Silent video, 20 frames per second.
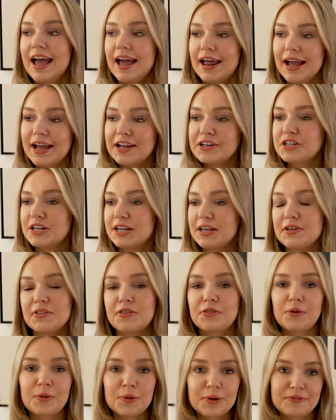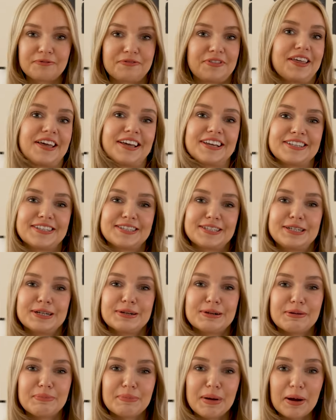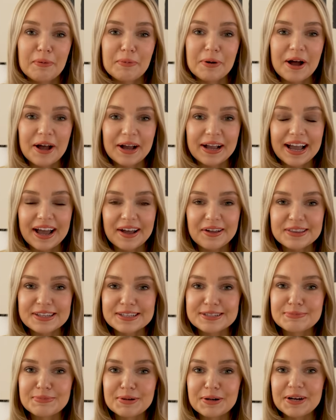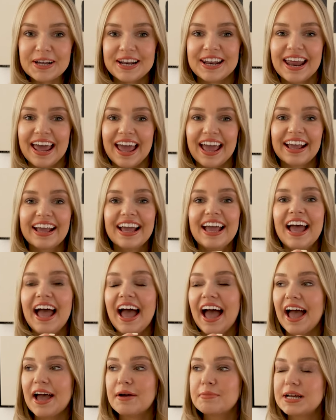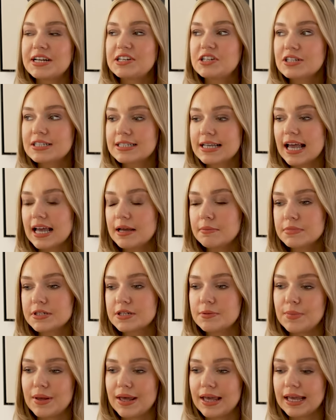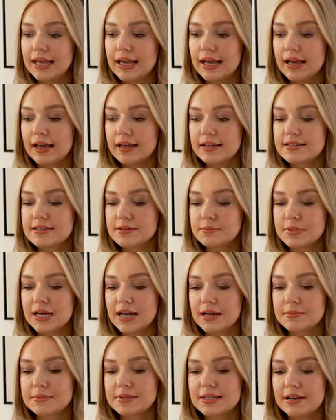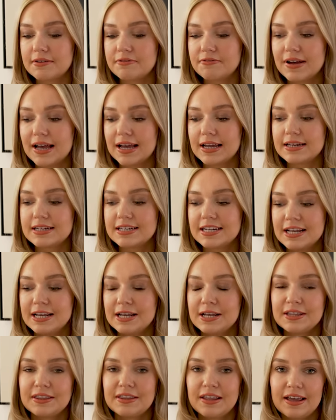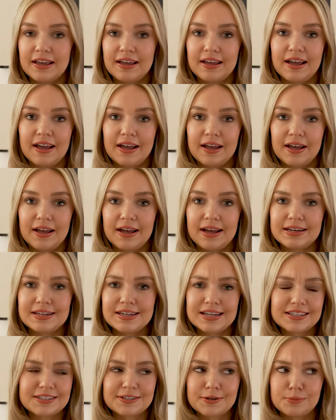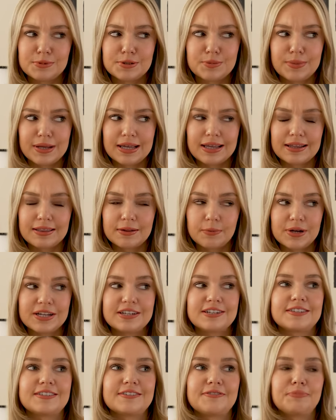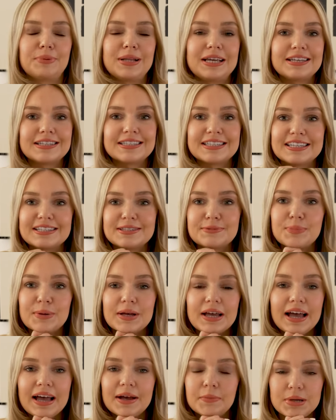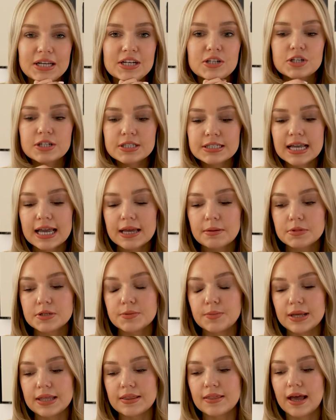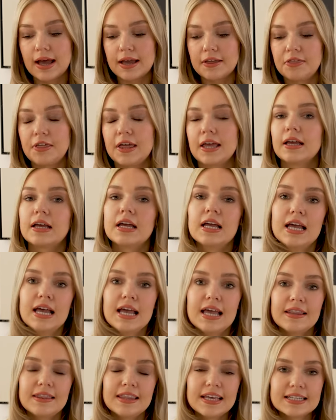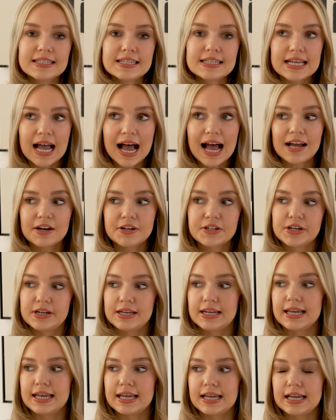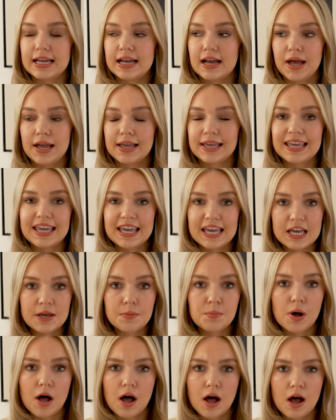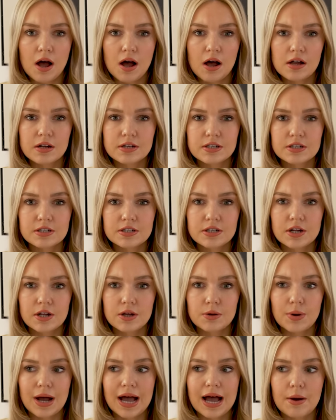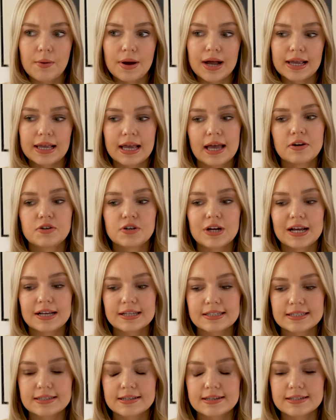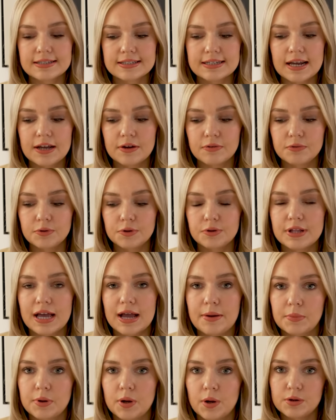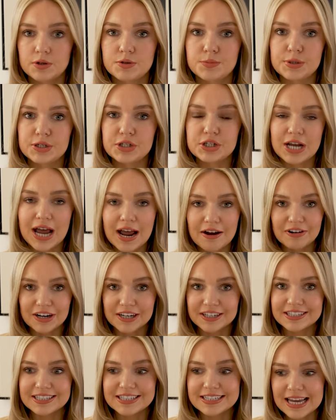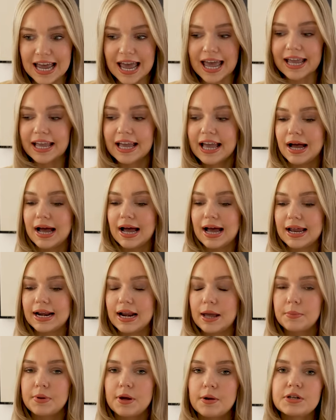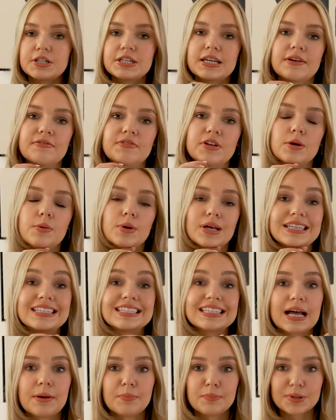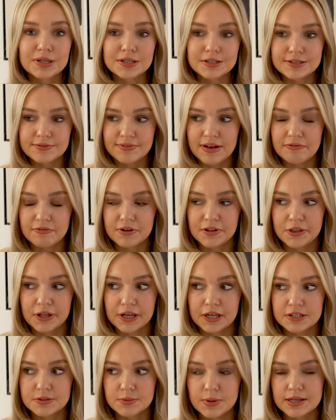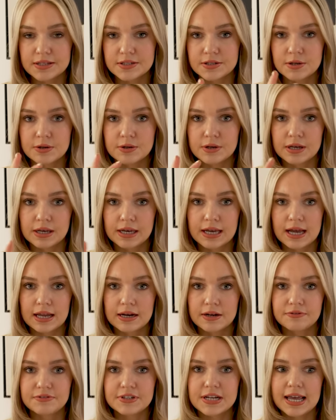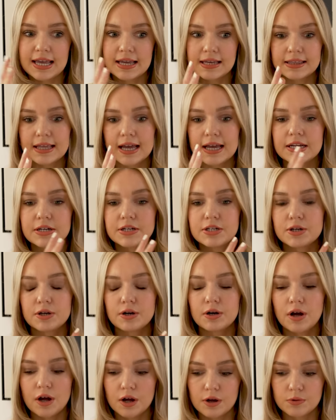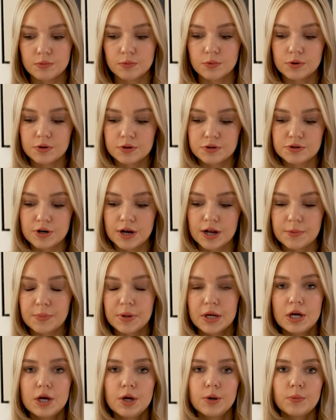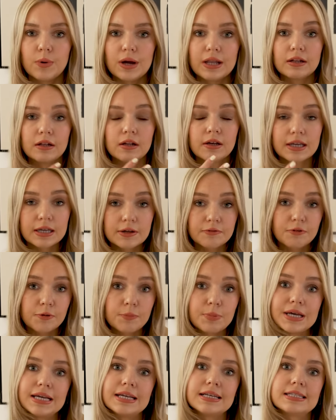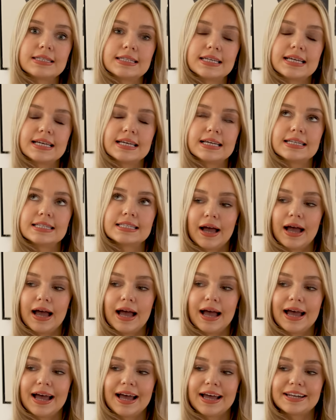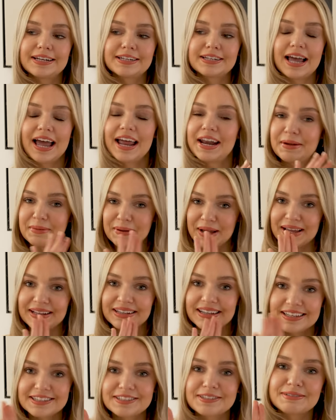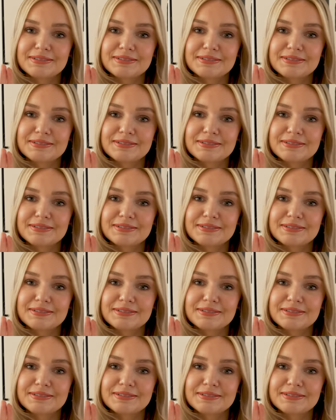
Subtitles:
I actually thought of this during my workout this morning. It just came to me. Sometimes I find that ideas come to me in the weirdest of places, but it just came to me that I think this is actually a key part to how I get dressed, the style rule that I'm going to be sharing today. And I'm going to give you examples of everything as well, so you can kind of take that into your own wardrobe when looking for pieces. And anyway, let's